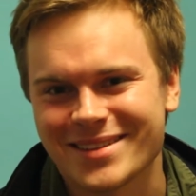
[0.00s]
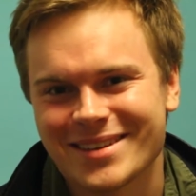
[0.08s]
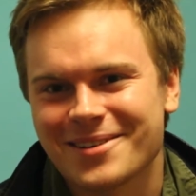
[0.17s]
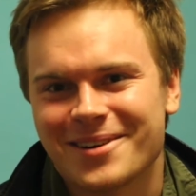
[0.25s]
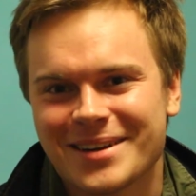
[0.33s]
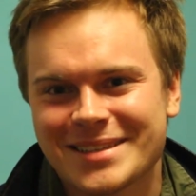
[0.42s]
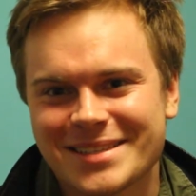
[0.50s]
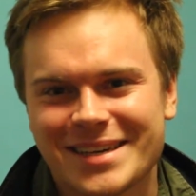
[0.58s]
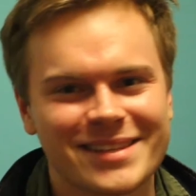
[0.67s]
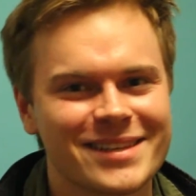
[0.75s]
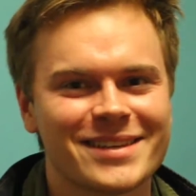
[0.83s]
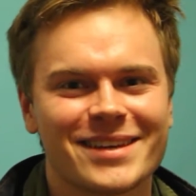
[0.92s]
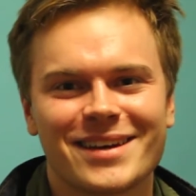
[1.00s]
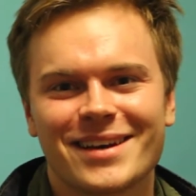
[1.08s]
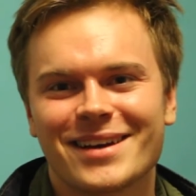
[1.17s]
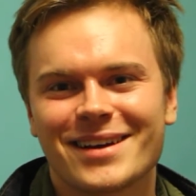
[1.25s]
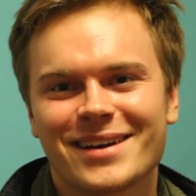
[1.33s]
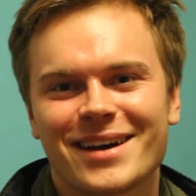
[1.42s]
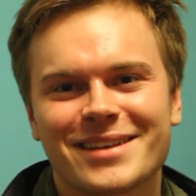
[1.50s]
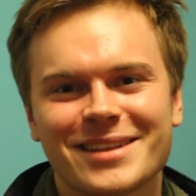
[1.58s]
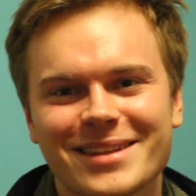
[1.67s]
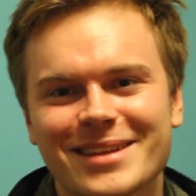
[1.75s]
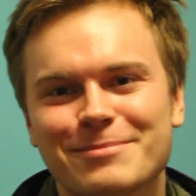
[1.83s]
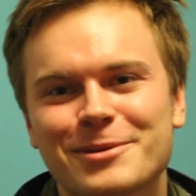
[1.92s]
Like honestly, I think, I
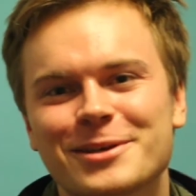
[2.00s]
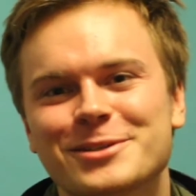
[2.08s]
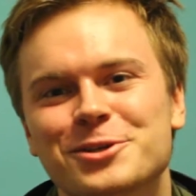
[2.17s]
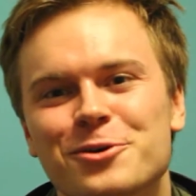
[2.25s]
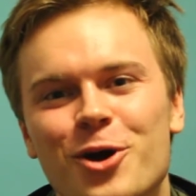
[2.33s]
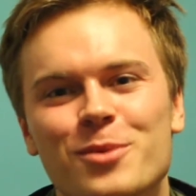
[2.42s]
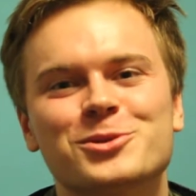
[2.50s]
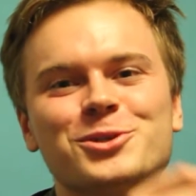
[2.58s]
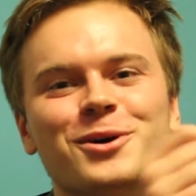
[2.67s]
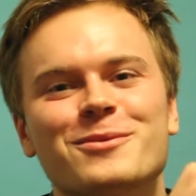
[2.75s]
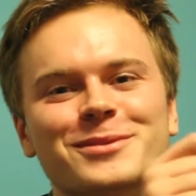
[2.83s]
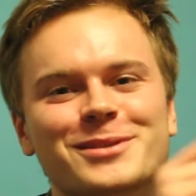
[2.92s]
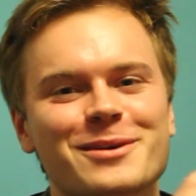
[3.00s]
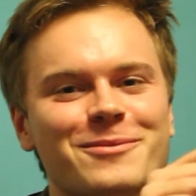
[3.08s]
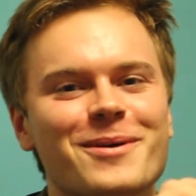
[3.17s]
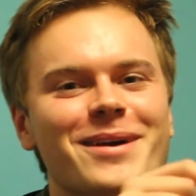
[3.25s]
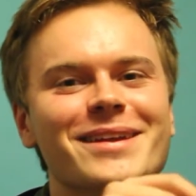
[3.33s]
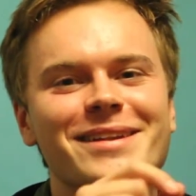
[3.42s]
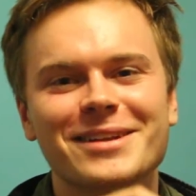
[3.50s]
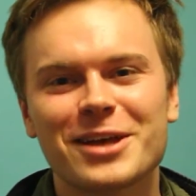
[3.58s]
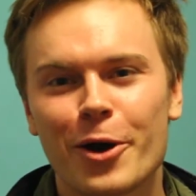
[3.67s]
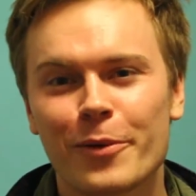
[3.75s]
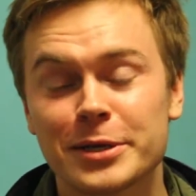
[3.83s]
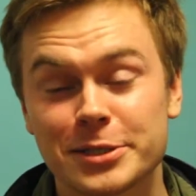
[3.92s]
think like Billie Joe Armstrong is like writing, you
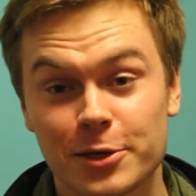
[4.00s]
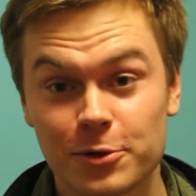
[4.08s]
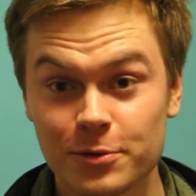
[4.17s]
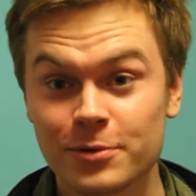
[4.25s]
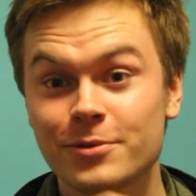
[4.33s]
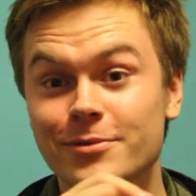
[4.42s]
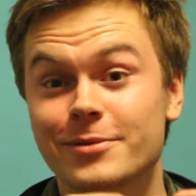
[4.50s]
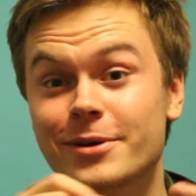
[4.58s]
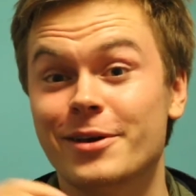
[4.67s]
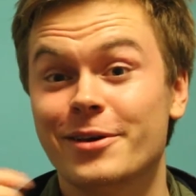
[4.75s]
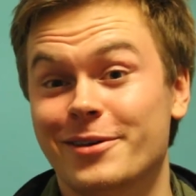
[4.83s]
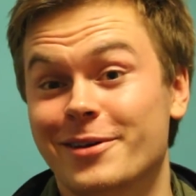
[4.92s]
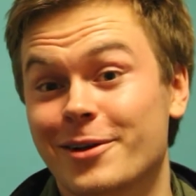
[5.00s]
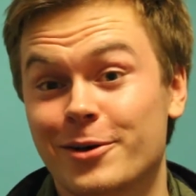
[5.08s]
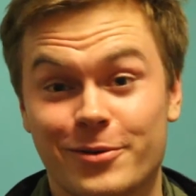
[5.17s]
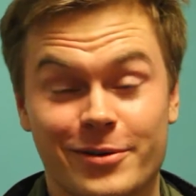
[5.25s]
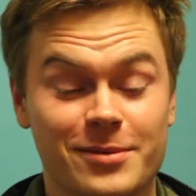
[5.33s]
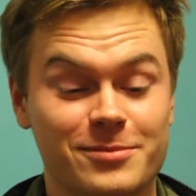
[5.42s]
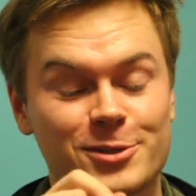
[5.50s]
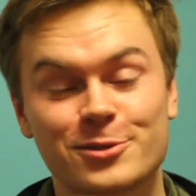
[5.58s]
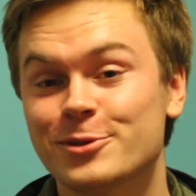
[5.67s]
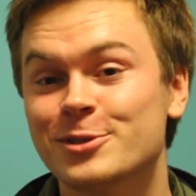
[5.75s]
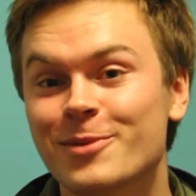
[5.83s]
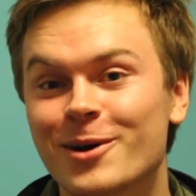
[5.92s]
know, and he's like, ooh, you know, I'm
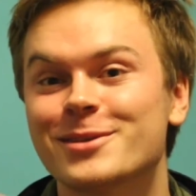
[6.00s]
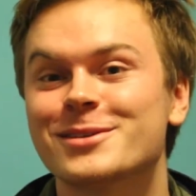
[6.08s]
so smart.